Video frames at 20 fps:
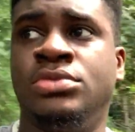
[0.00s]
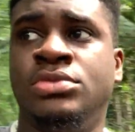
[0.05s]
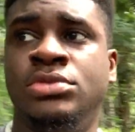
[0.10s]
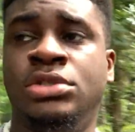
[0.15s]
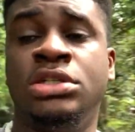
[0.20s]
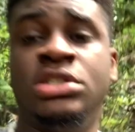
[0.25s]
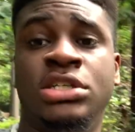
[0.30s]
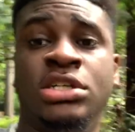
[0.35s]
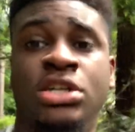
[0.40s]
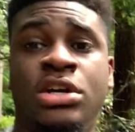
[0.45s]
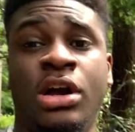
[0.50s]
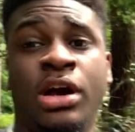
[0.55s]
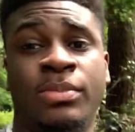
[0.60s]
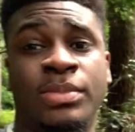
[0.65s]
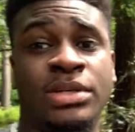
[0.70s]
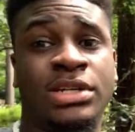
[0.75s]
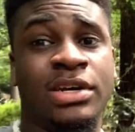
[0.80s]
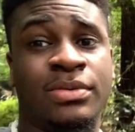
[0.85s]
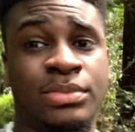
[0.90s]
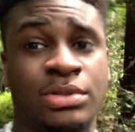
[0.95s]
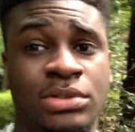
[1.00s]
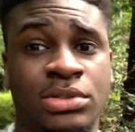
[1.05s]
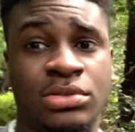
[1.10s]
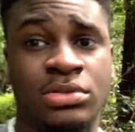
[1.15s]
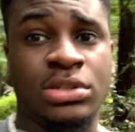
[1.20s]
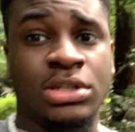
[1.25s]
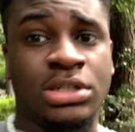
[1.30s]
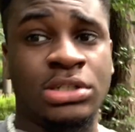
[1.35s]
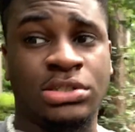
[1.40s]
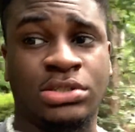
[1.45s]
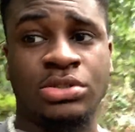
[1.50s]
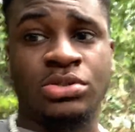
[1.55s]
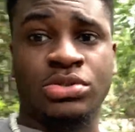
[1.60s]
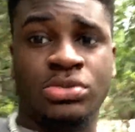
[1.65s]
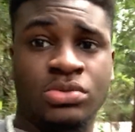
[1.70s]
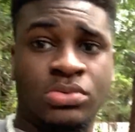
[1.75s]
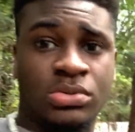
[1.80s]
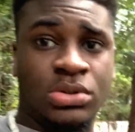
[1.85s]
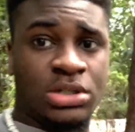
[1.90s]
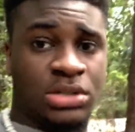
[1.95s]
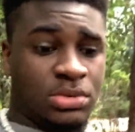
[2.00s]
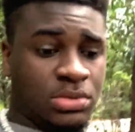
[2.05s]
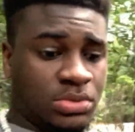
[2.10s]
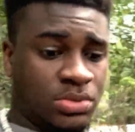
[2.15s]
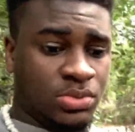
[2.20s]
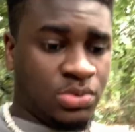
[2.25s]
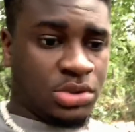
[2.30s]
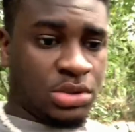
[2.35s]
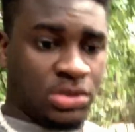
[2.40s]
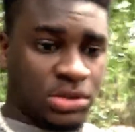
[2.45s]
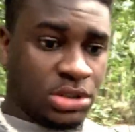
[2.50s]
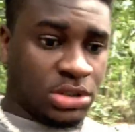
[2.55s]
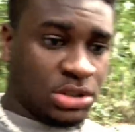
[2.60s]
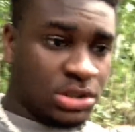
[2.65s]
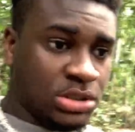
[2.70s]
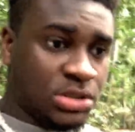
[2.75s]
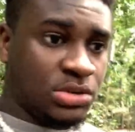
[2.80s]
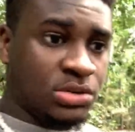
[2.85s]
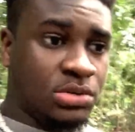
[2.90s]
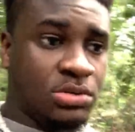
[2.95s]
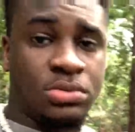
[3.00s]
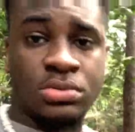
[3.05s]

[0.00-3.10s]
I need to comment down below and let us know what we need to do,